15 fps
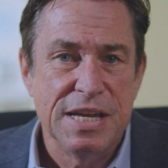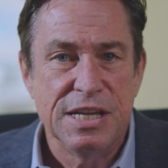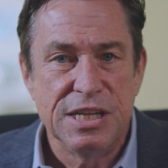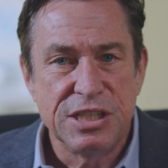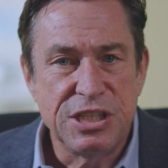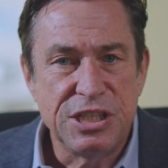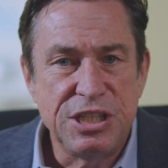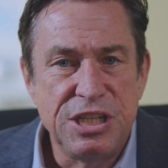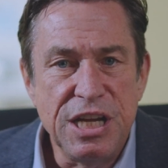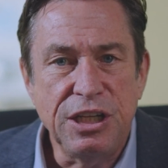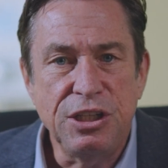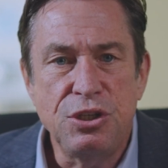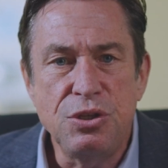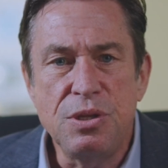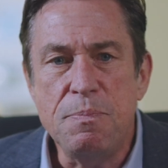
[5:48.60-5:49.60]

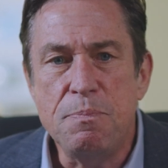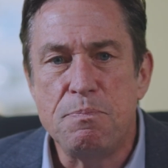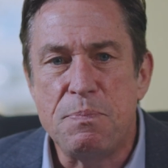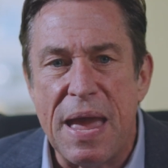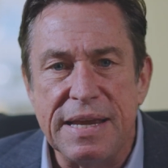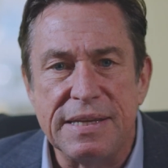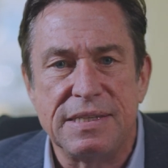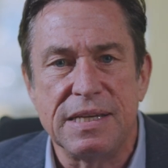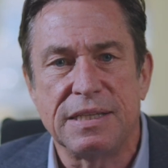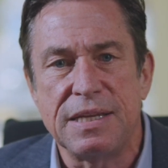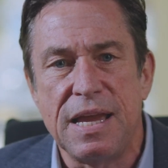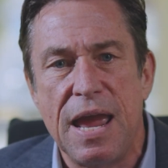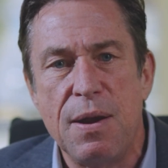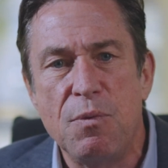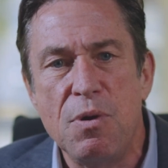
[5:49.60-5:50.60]
Stick to the basics
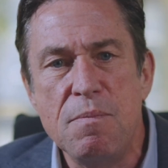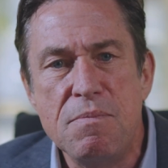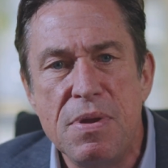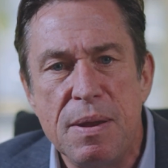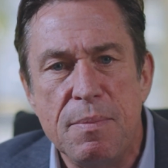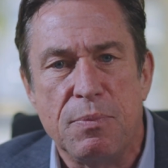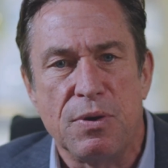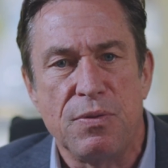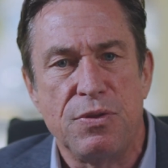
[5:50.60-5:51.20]
and remember